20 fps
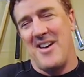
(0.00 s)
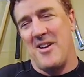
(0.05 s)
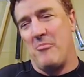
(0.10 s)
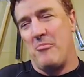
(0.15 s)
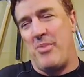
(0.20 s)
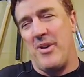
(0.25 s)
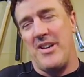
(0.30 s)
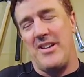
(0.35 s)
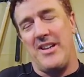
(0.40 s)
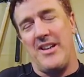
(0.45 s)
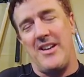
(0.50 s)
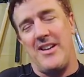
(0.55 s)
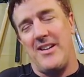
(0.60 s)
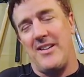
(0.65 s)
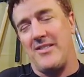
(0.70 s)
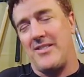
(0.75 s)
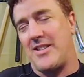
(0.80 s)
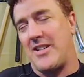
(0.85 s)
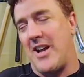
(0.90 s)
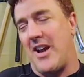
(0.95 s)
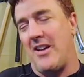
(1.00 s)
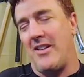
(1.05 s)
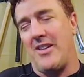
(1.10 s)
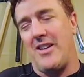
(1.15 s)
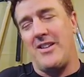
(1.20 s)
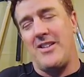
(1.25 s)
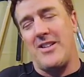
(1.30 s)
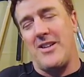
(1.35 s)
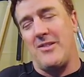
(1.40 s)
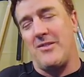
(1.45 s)
But, you know,
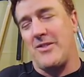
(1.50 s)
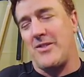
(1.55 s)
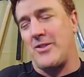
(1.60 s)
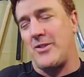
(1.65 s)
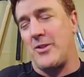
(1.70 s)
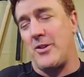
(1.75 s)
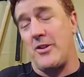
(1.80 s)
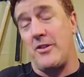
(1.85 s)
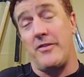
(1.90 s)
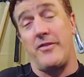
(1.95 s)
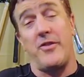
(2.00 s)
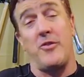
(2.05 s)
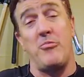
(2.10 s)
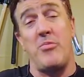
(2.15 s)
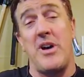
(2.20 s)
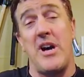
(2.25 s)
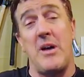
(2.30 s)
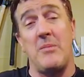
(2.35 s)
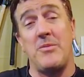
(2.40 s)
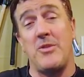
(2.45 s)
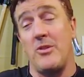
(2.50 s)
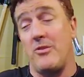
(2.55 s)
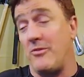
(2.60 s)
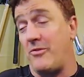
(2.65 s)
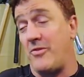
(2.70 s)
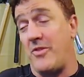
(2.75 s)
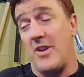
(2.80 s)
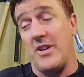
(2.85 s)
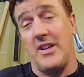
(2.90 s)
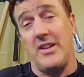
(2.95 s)
Charlie don't surf and Pop don't
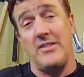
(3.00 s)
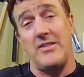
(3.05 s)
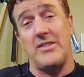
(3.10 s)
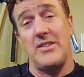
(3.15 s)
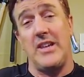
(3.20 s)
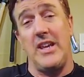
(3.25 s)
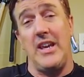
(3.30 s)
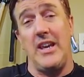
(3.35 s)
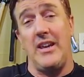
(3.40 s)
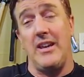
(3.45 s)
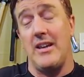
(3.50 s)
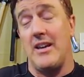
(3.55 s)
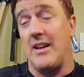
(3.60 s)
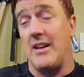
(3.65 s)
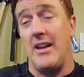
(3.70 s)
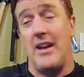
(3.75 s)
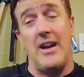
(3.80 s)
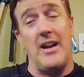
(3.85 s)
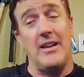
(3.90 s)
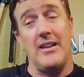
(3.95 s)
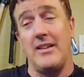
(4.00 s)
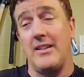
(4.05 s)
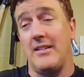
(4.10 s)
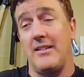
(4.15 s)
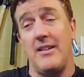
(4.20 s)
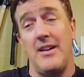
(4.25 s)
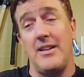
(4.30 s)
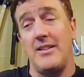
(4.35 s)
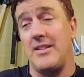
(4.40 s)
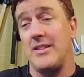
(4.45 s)
fucking ski. I
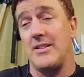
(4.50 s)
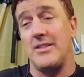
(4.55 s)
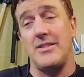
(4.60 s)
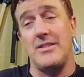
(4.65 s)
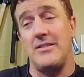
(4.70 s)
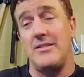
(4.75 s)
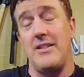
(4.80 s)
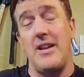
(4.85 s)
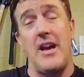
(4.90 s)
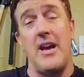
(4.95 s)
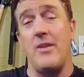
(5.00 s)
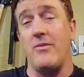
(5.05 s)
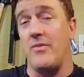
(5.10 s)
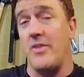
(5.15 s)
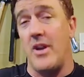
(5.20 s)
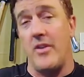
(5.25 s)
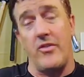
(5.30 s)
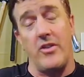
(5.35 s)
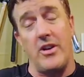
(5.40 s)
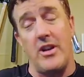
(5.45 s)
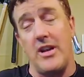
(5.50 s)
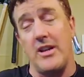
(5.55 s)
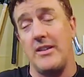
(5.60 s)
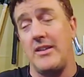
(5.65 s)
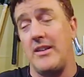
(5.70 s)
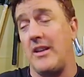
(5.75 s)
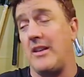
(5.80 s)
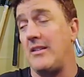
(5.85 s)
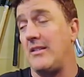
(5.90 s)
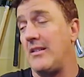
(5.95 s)
have never
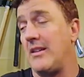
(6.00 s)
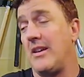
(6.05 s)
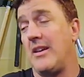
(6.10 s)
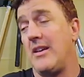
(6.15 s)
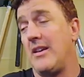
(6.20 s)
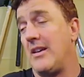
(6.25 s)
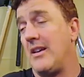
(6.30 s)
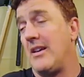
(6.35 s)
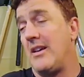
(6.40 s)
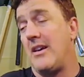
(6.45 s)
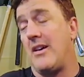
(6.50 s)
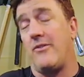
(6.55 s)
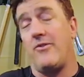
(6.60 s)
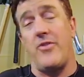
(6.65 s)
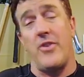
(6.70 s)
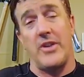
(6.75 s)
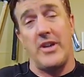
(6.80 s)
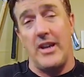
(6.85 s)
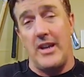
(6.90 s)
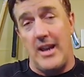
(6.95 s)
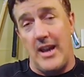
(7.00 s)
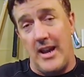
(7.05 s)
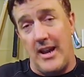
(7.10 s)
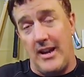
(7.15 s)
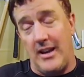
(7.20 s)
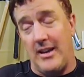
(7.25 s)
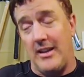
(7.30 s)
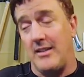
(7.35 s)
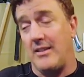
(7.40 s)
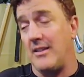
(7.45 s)
liked it. I fucking
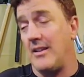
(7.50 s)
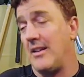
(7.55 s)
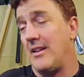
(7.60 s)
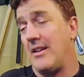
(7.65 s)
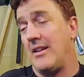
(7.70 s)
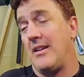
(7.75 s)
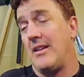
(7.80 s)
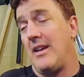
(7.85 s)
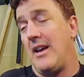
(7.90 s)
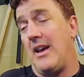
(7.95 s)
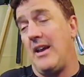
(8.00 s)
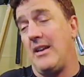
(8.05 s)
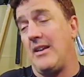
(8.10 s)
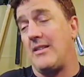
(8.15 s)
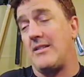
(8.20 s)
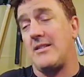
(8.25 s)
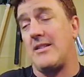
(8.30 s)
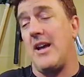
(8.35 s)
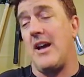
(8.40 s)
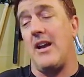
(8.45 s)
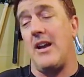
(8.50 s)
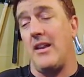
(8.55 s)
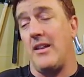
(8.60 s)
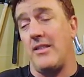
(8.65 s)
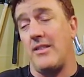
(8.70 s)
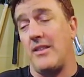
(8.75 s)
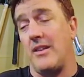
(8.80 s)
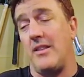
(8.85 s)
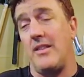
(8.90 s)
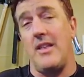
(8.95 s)
hate it. And it's not
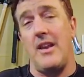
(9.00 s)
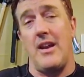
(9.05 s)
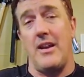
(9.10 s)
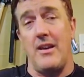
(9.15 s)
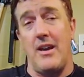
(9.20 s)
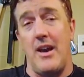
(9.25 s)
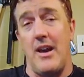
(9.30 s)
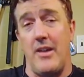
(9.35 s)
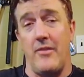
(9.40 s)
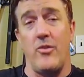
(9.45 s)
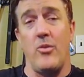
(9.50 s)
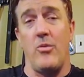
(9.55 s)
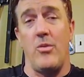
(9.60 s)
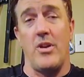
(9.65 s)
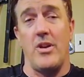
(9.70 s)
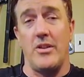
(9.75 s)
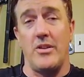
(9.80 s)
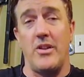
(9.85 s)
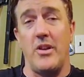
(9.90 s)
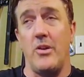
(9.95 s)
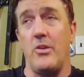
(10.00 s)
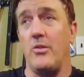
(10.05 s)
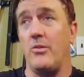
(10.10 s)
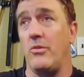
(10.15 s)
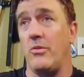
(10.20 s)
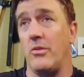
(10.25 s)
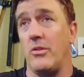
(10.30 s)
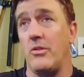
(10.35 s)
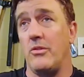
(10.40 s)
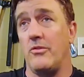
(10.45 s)
anything that I ever want to
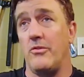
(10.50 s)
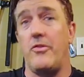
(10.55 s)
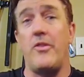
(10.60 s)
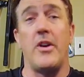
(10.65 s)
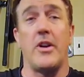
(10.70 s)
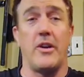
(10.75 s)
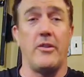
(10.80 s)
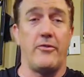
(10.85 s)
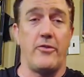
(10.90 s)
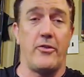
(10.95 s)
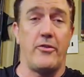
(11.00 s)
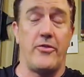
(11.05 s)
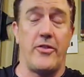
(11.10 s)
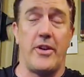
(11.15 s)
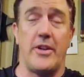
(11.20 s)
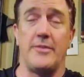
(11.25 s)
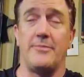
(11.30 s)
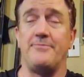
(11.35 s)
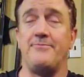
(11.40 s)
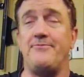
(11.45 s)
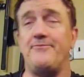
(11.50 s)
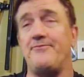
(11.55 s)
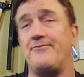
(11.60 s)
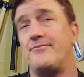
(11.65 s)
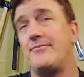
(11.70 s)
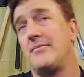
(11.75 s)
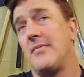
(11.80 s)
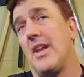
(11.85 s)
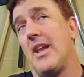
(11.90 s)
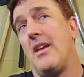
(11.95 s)
do fucking for fun.
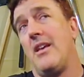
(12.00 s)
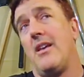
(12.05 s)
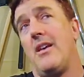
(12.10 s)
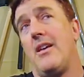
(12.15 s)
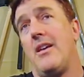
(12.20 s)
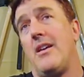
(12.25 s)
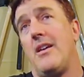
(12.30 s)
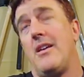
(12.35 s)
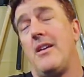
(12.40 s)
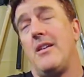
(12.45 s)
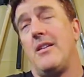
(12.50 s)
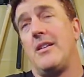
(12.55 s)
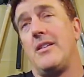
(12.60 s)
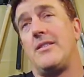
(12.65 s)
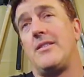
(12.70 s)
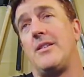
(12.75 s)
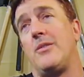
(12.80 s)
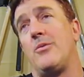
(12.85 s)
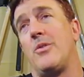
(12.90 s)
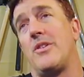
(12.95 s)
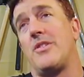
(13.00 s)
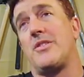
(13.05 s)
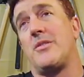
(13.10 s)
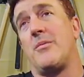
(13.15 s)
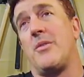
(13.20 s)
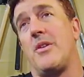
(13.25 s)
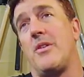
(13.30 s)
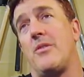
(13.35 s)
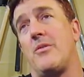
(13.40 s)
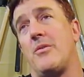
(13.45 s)
Let's see, what are
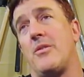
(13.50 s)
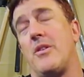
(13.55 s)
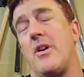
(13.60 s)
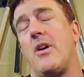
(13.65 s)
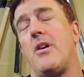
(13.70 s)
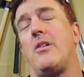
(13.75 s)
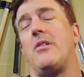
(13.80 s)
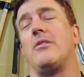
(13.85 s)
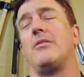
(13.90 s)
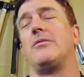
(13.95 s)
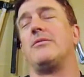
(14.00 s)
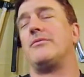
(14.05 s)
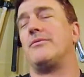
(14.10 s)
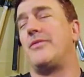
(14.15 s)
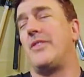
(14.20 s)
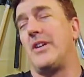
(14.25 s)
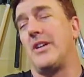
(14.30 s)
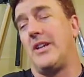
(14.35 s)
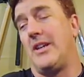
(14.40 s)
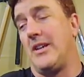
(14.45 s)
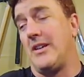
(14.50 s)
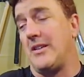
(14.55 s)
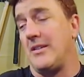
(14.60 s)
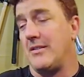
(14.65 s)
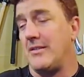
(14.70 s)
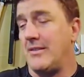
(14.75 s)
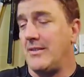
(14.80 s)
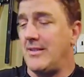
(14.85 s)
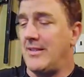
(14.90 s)
some other ones? Oh, fuck yeah.